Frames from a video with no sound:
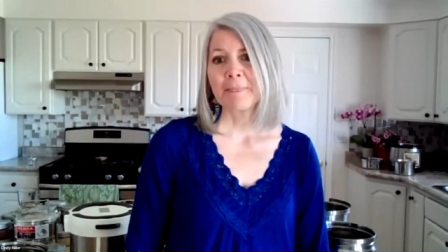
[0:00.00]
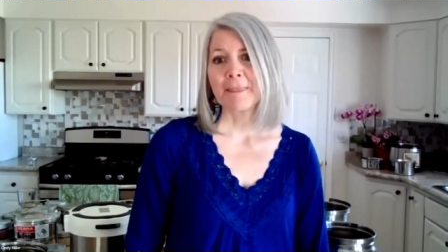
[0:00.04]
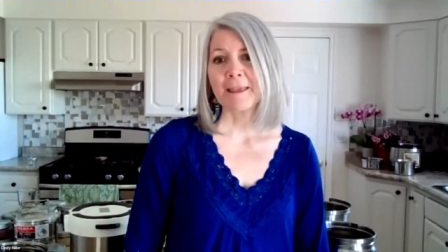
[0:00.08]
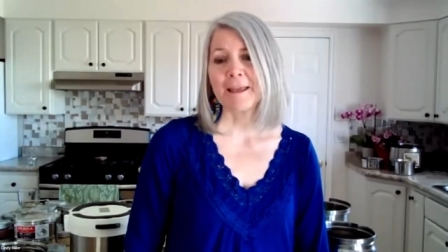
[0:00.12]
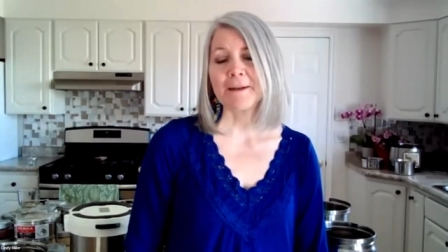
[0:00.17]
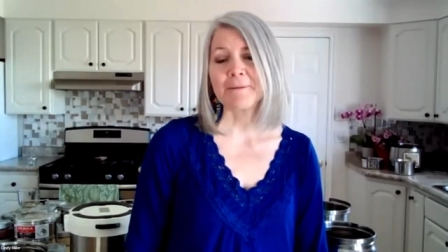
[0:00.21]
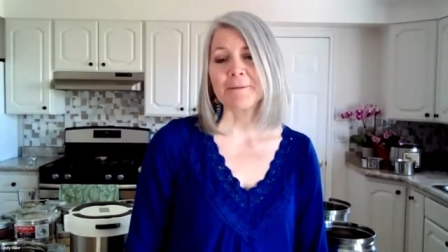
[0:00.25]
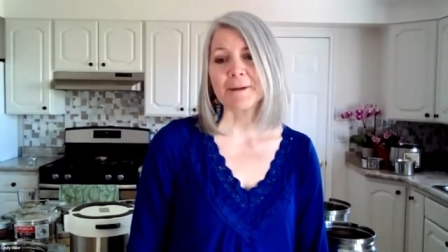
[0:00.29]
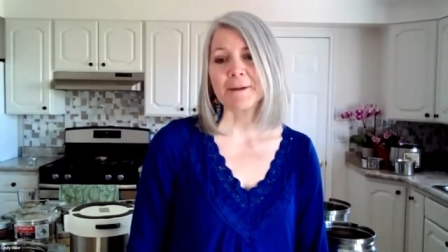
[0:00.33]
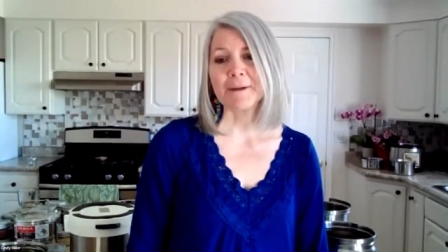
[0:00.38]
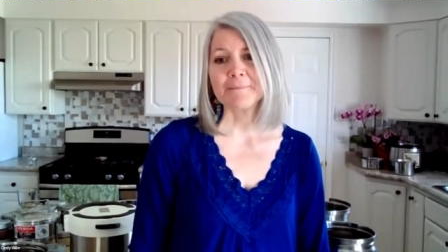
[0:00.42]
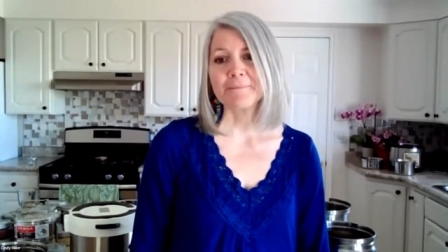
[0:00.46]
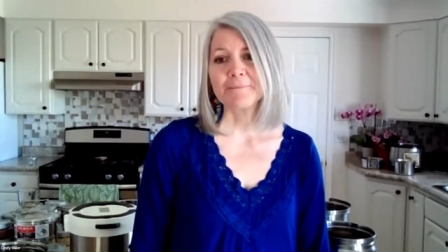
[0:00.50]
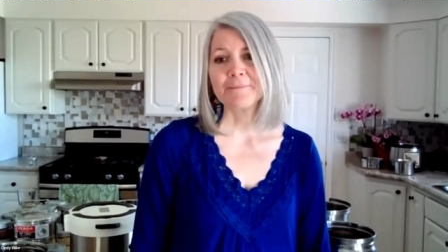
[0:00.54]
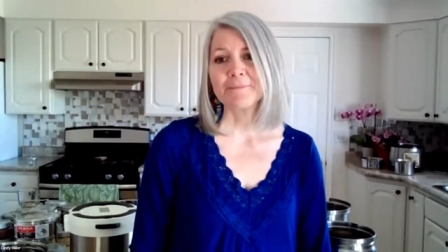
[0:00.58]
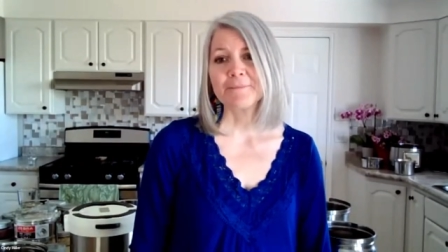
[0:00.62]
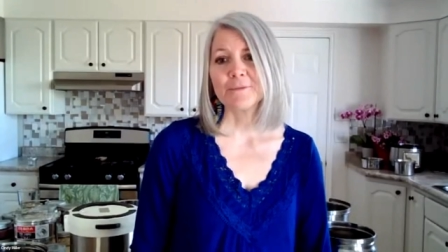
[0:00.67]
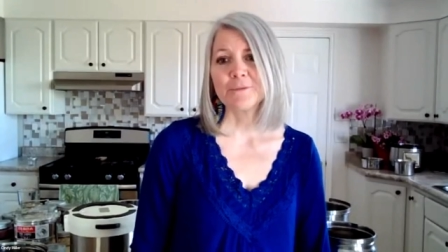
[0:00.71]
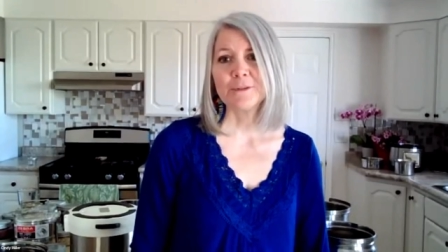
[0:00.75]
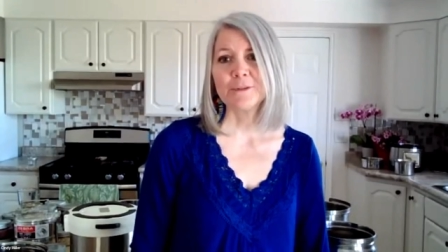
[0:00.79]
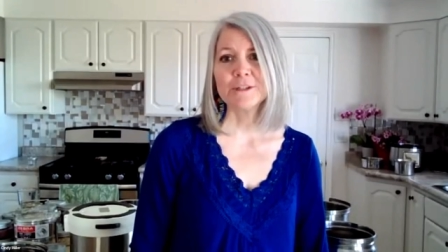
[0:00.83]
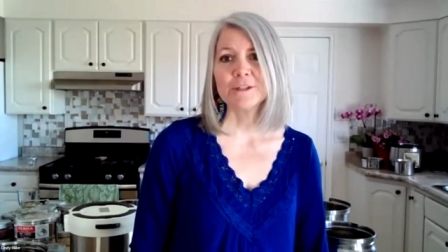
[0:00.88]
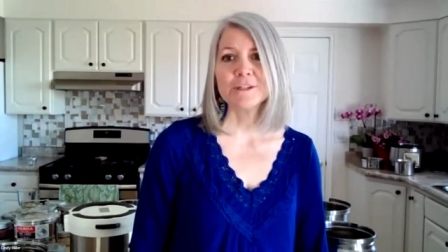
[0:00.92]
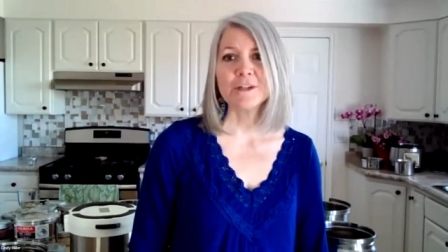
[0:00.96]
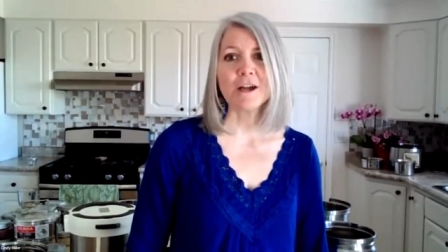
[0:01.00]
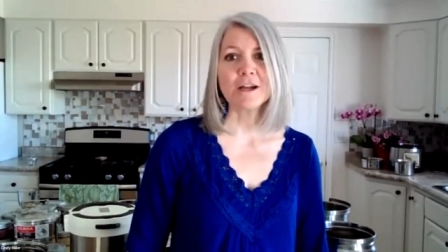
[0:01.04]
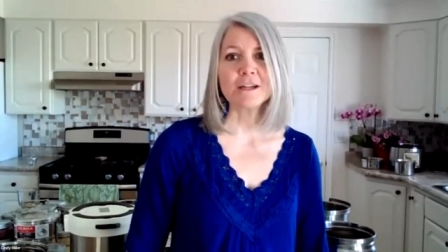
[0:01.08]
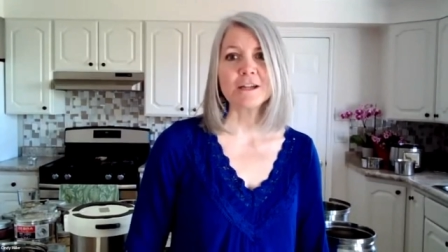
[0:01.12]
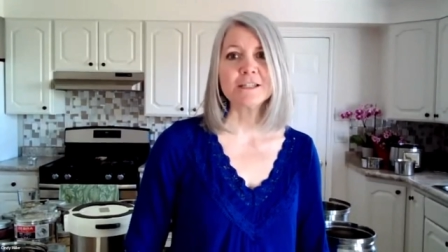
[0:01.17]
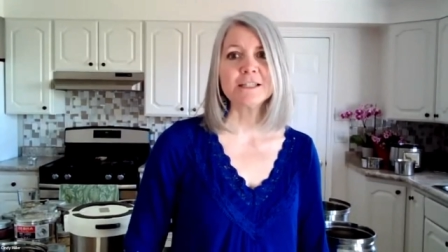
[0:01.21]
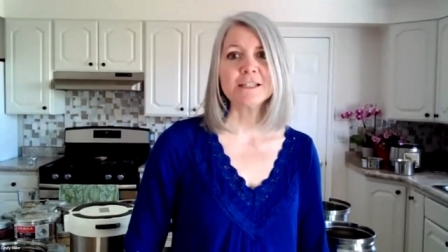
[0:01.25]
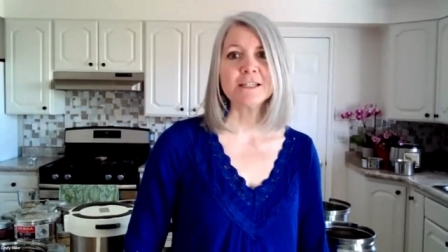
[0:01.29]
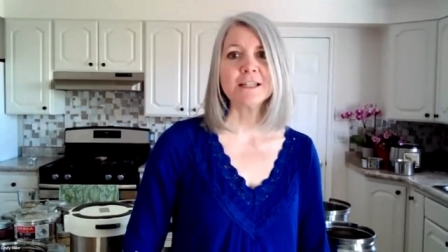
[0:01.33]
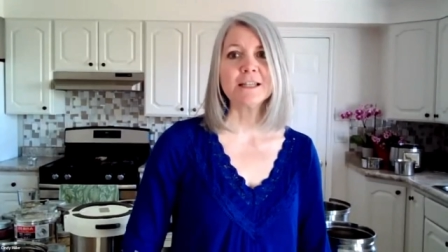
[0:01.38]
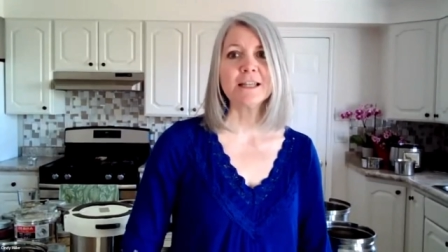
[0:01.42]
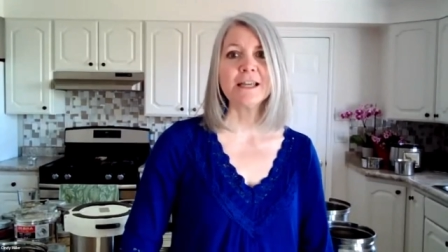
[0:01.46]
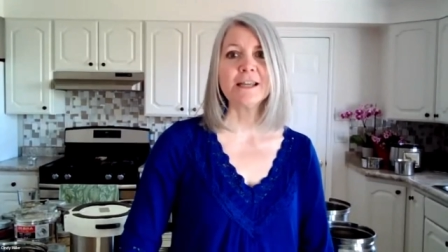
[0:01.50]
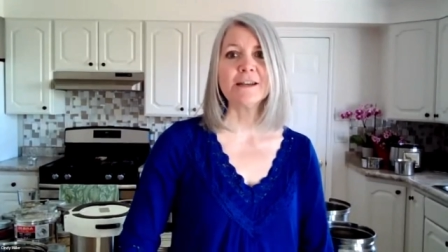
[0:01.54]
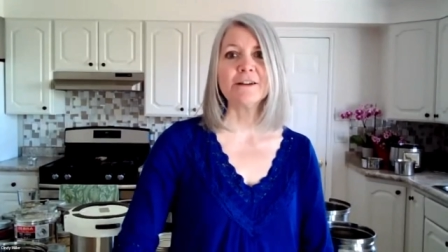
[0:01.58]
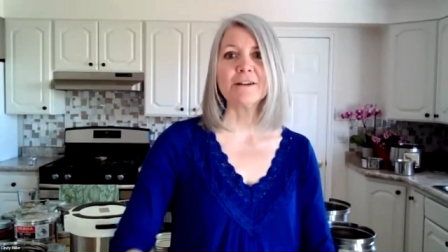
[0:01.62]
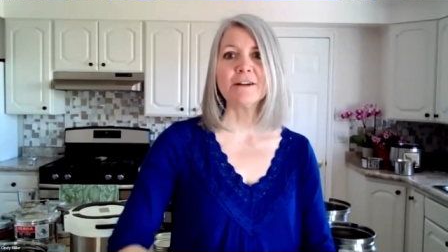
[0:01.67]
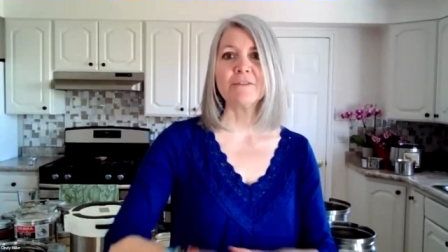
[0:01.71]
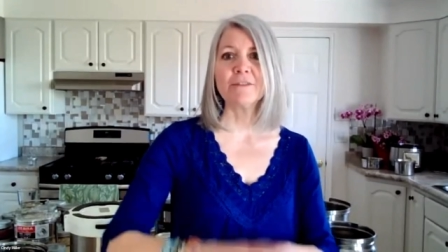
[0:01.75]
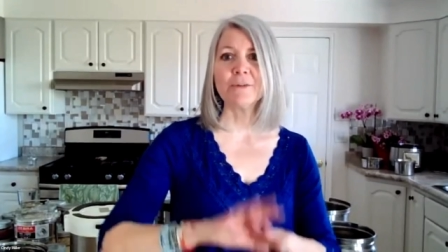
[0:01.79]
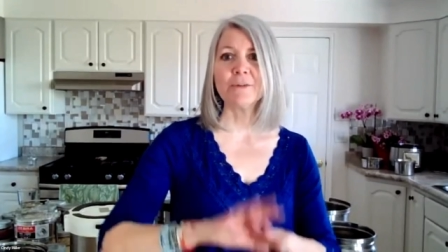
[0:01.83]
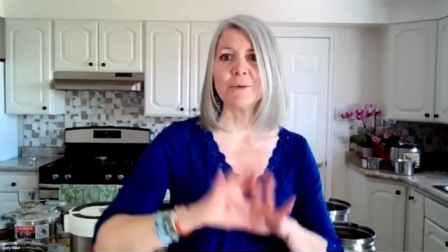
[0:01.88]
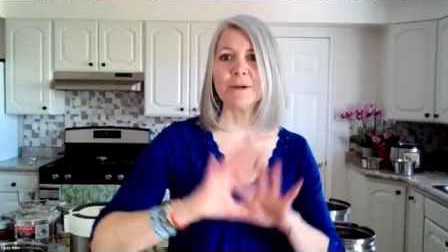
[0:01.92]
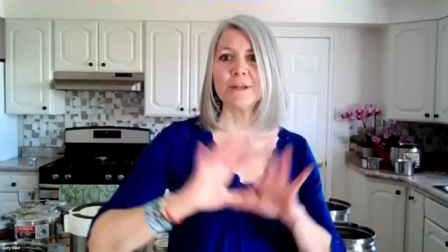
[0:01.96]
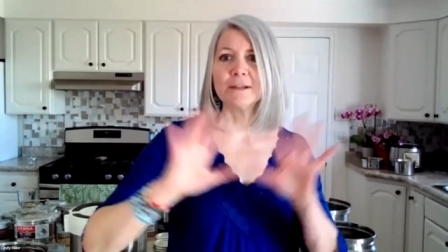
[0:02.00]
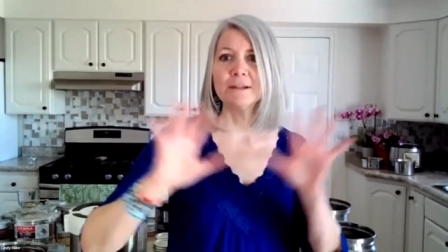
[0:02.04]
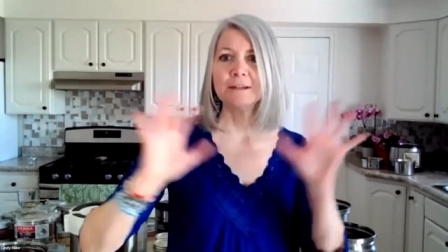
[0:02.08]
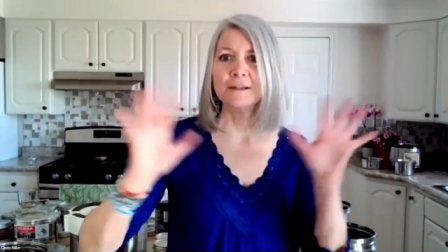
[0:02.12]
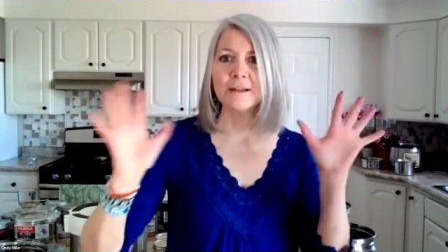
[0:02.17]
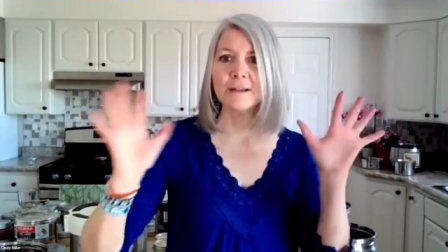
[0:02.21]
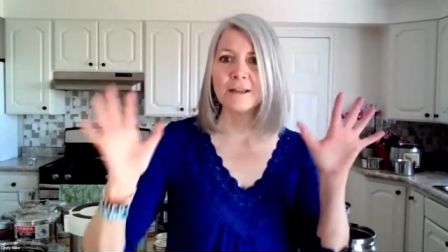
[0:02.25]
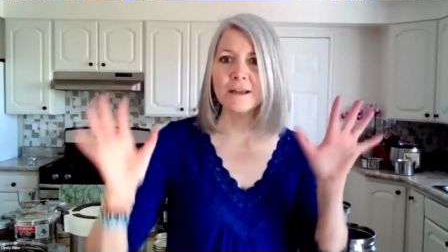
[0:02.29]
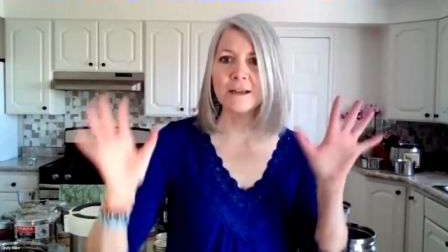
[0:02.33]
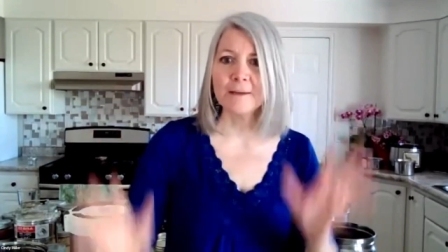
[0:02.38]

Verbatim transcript: Anyway, we'll talk to you later, everyone.